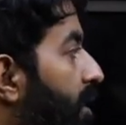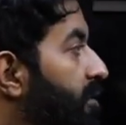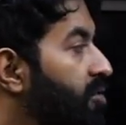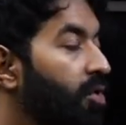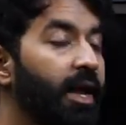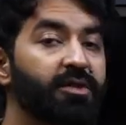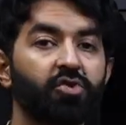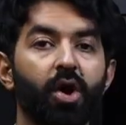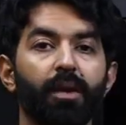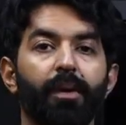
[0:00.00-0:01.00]
So let's
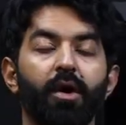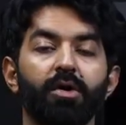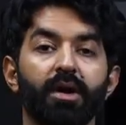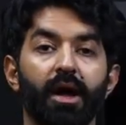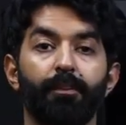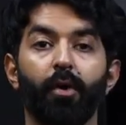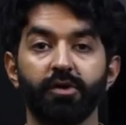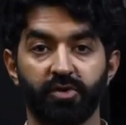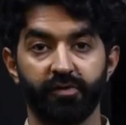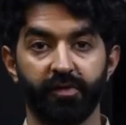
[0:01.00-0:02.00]
talk about
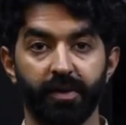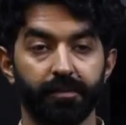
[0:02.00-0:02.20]
apostrophe.